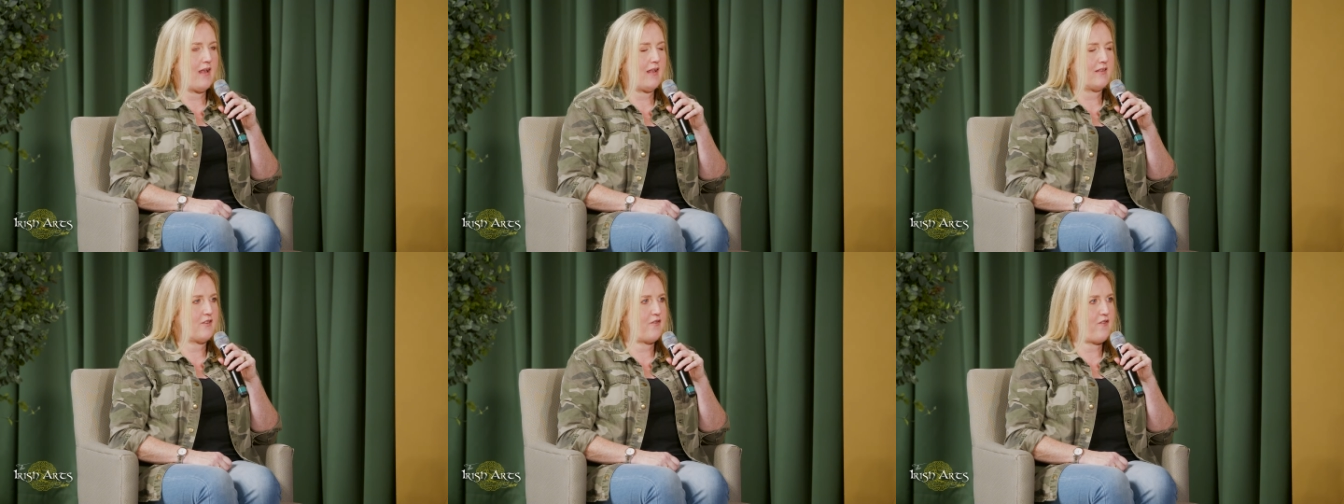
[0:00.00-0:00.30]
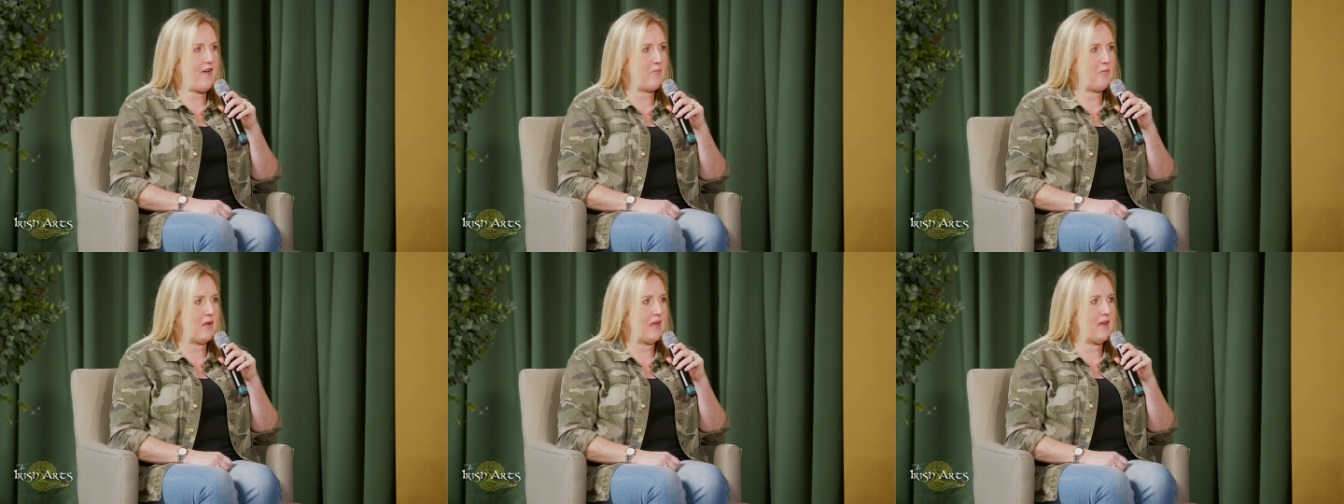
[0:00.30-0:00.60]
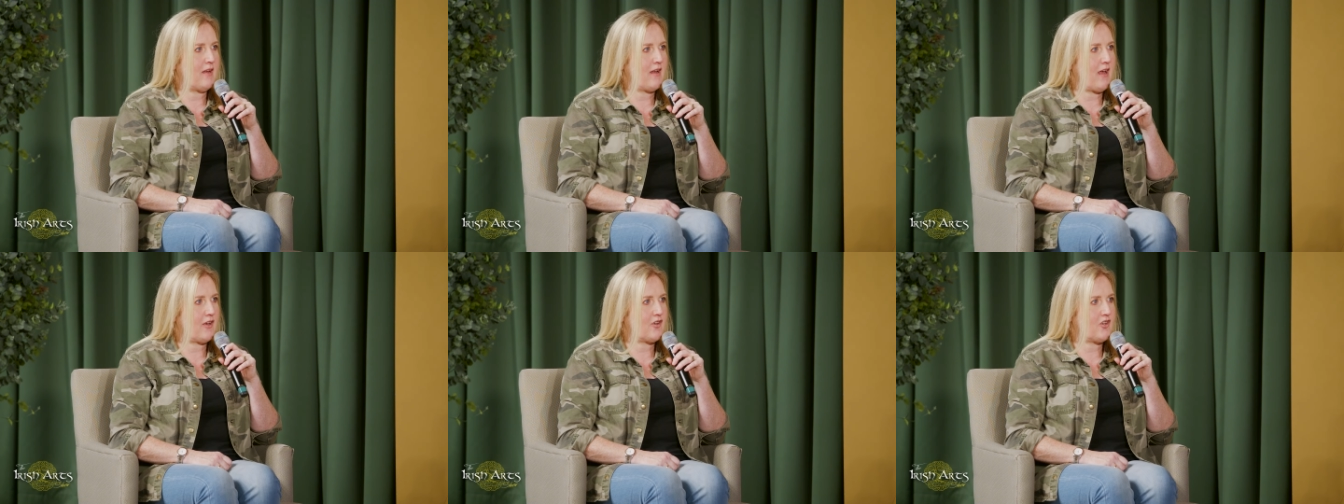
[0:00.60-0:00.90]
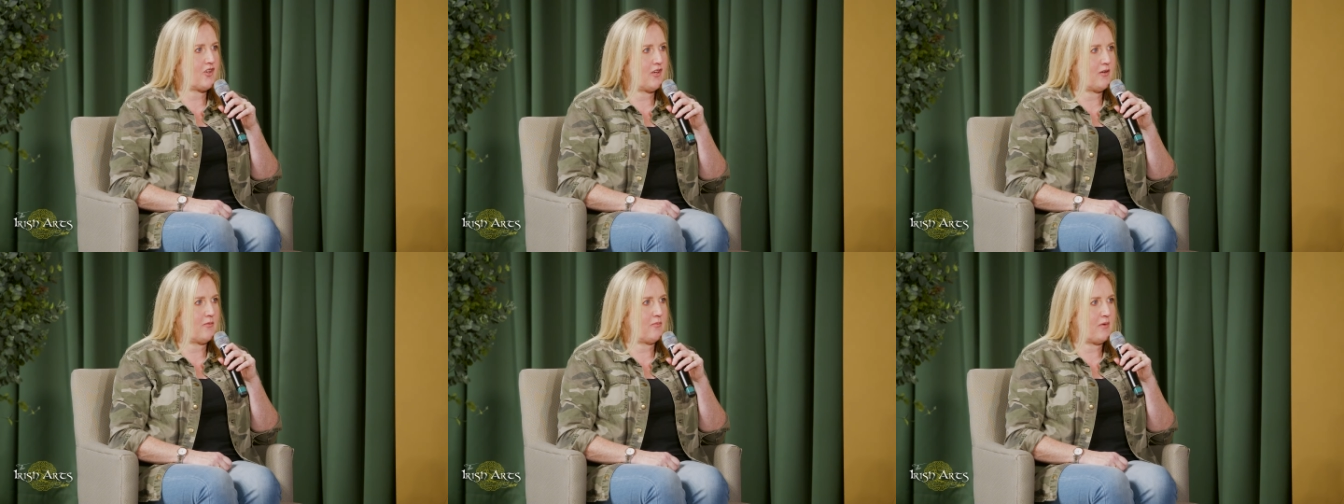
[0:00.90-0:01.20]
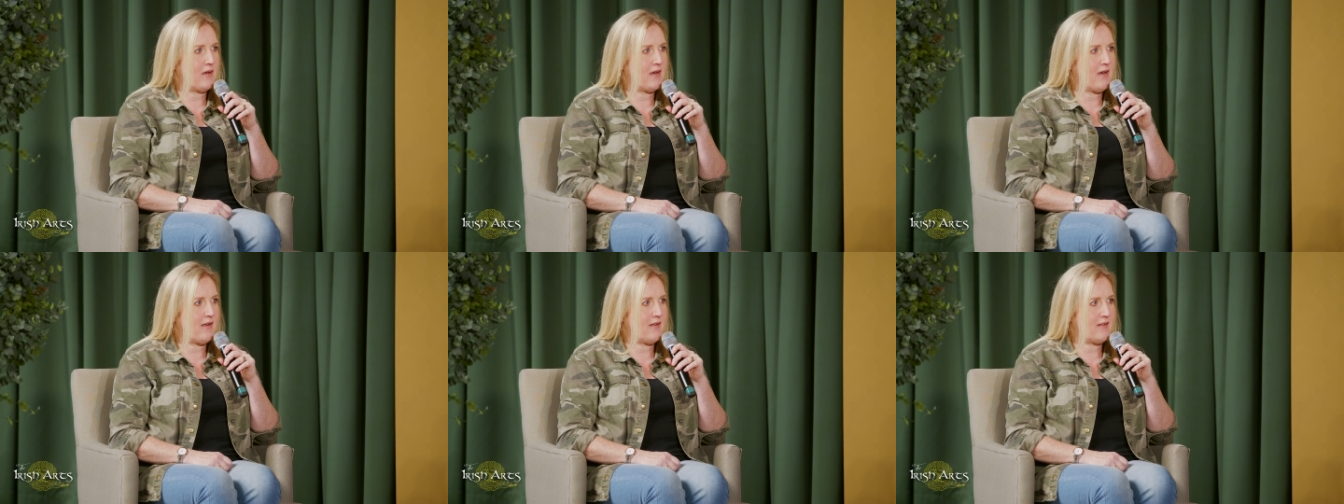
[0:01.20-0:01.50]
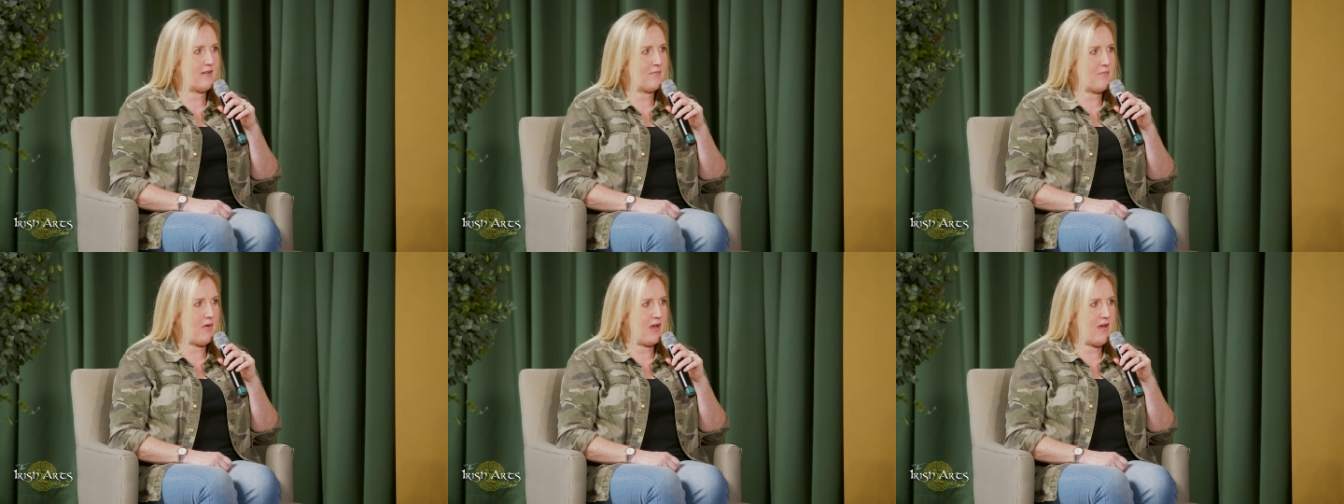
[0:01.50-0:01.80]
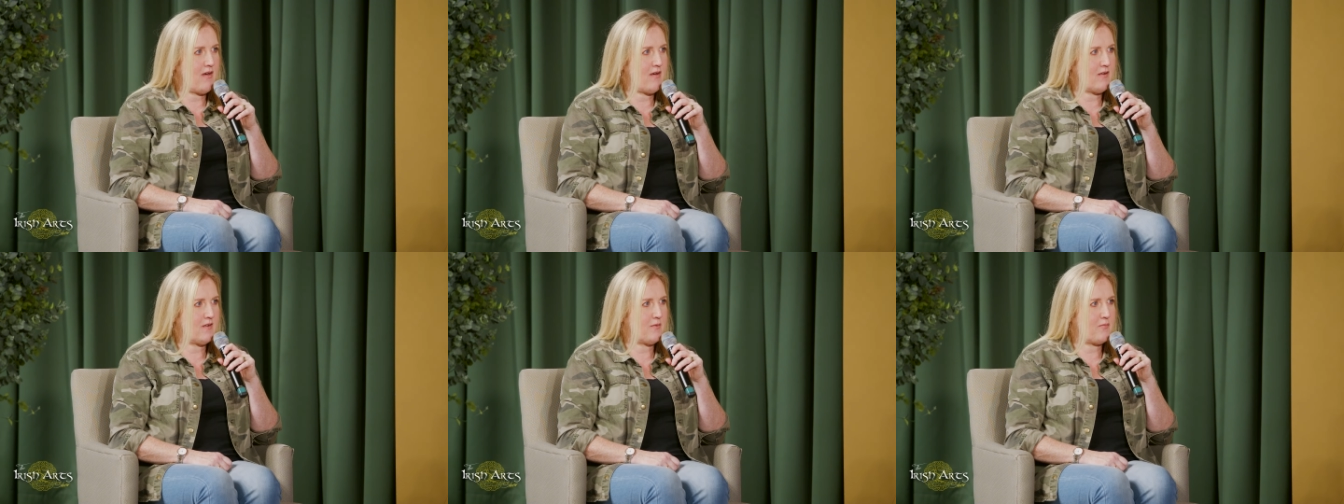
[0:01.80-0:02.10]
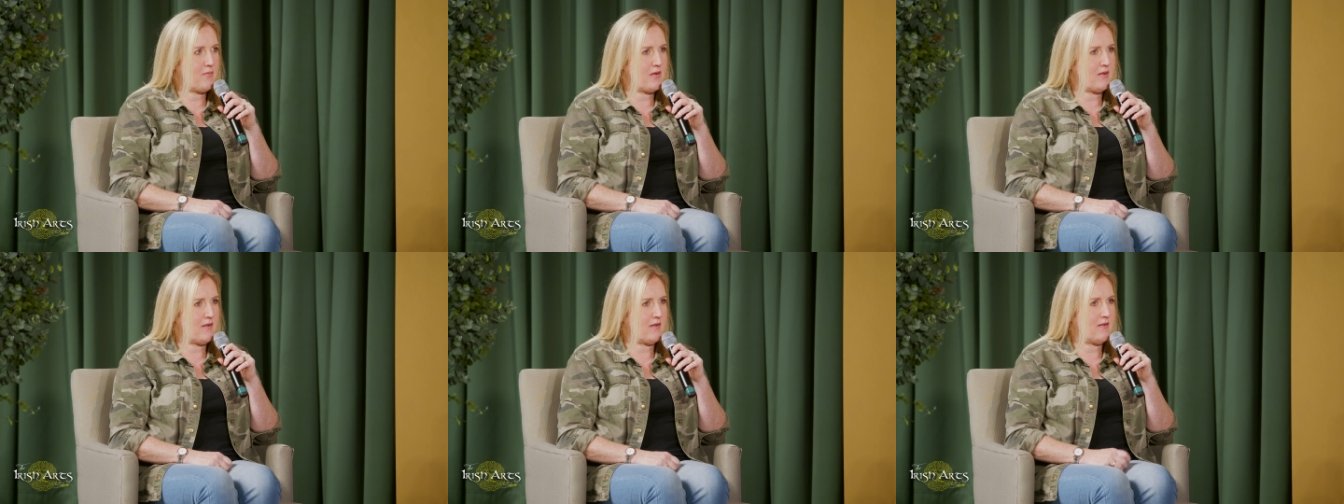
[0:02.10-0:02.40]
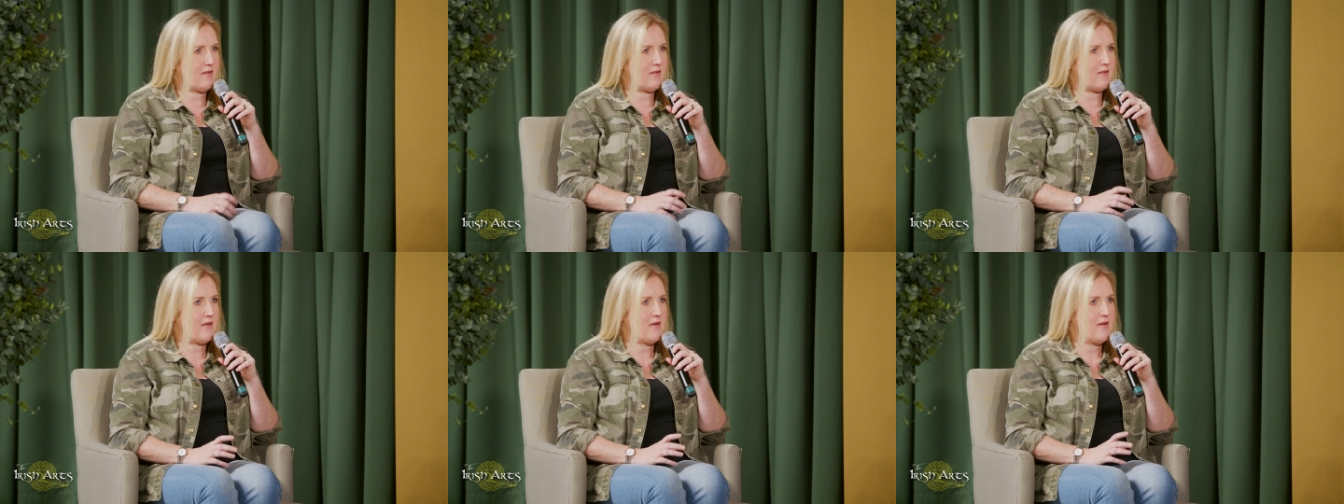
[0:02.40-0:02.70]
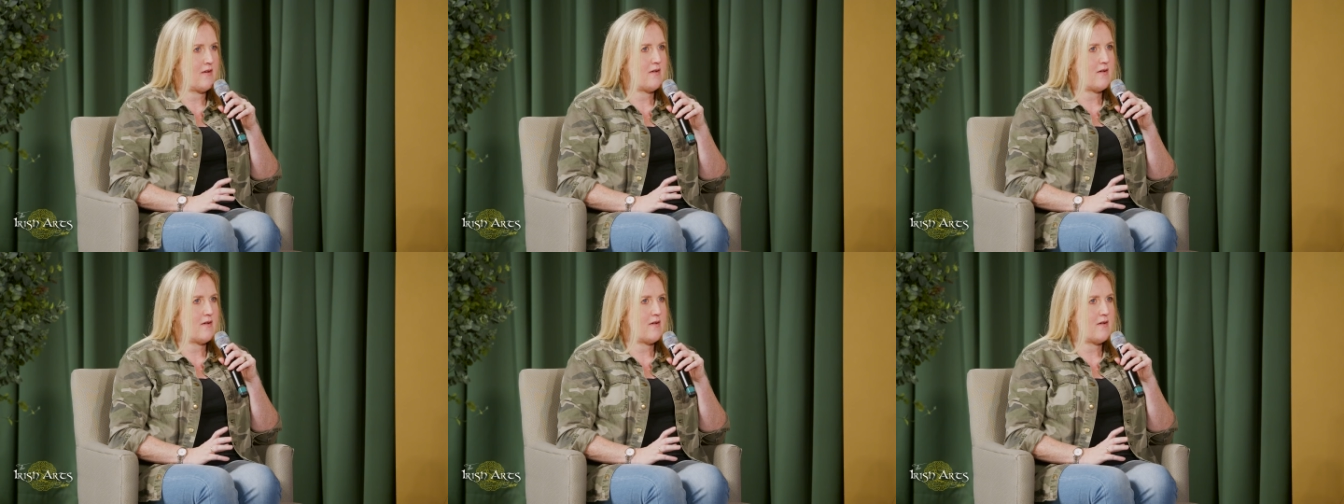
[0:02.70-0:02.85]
has a family connection because my husband's